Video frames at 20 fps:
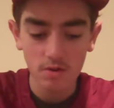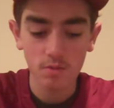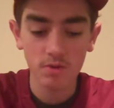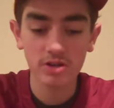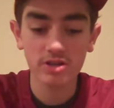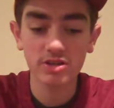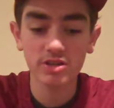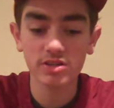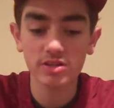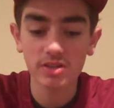
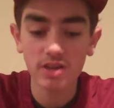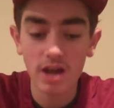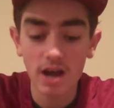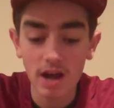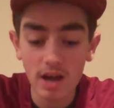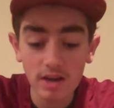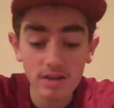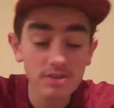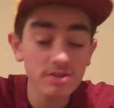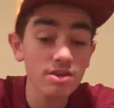which is
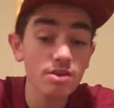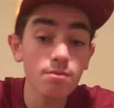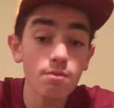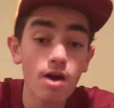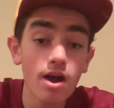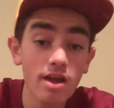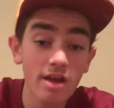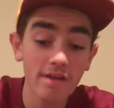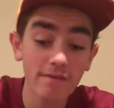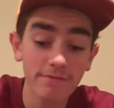honestly
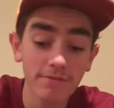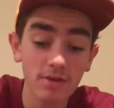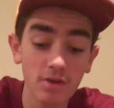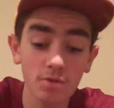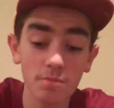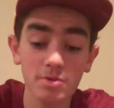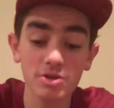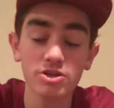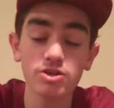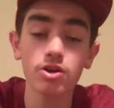why I
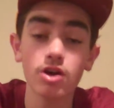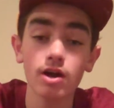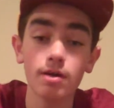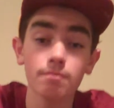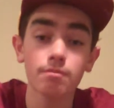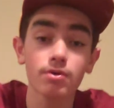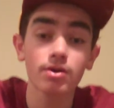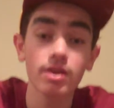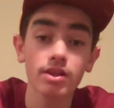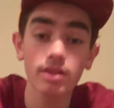feel
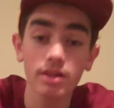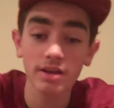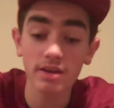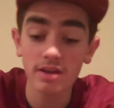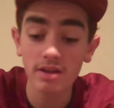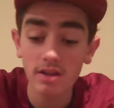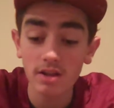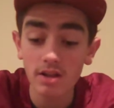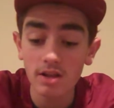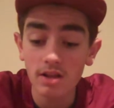Bashaud Breeland